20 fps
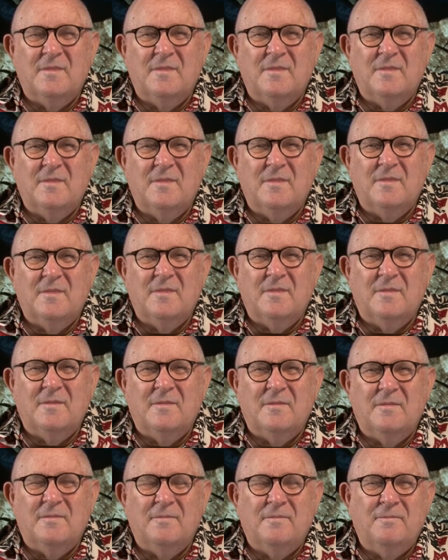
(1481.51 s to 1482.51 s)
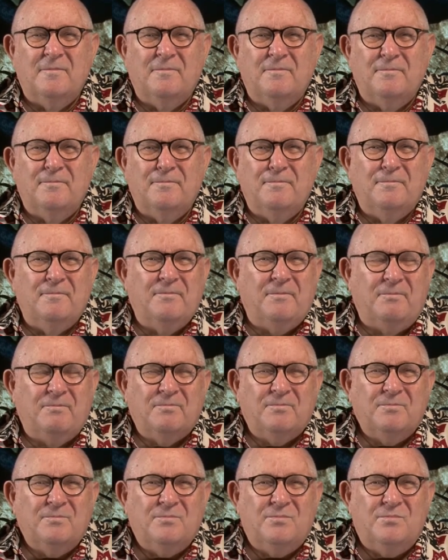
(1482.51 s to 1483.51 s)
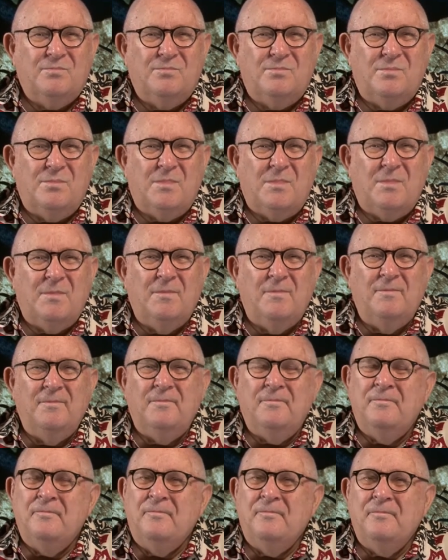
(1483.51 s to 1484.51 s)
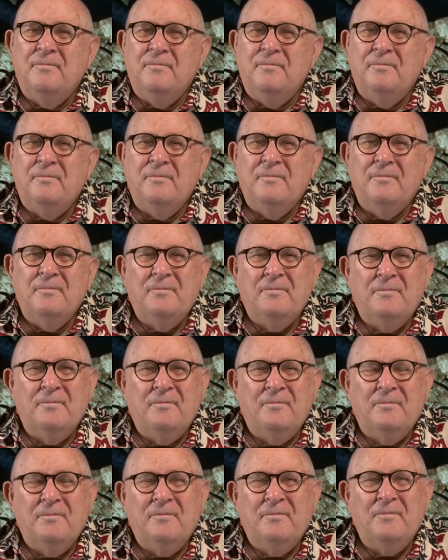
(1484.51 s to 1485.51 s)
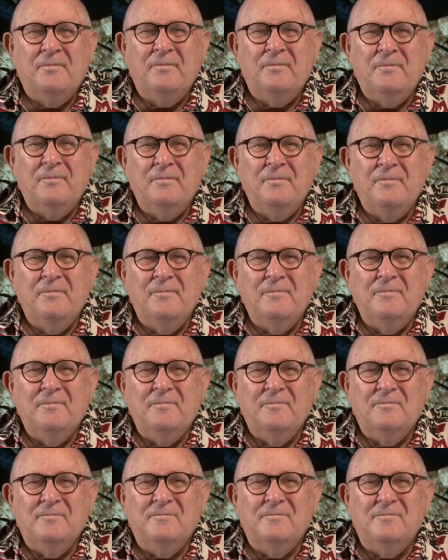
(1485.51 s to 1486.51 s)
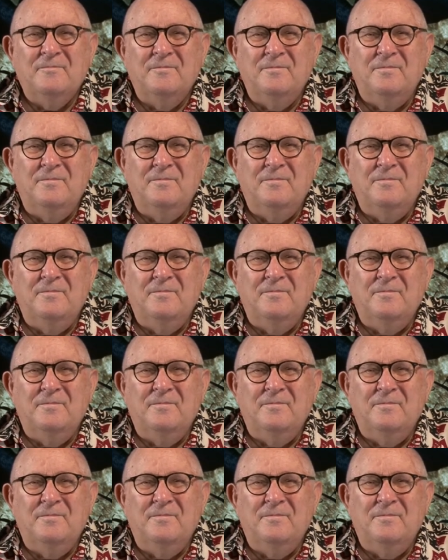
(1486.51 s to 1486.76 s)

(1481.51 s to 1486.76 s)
This person isn't speaking.